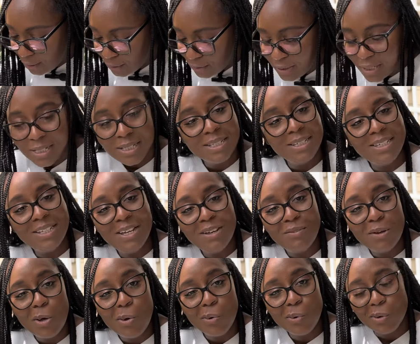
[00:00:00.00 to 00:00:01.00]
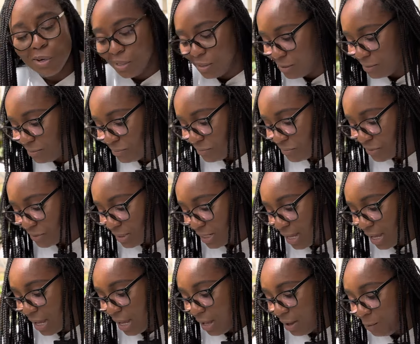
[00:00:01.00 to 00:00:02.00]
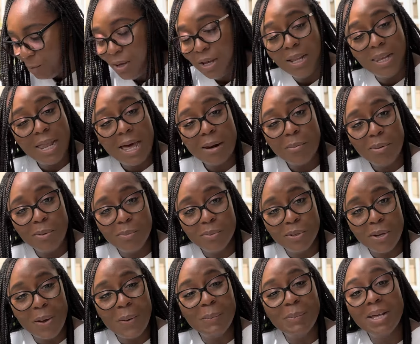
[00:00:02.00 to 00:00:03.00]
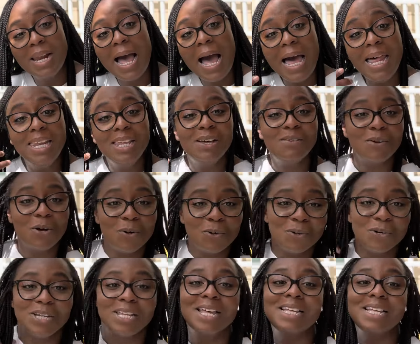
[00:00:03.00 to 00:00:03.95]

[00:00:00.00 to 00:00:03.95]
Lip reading: Who doesn't love okra? Well, a lot of people don't, but I love okra.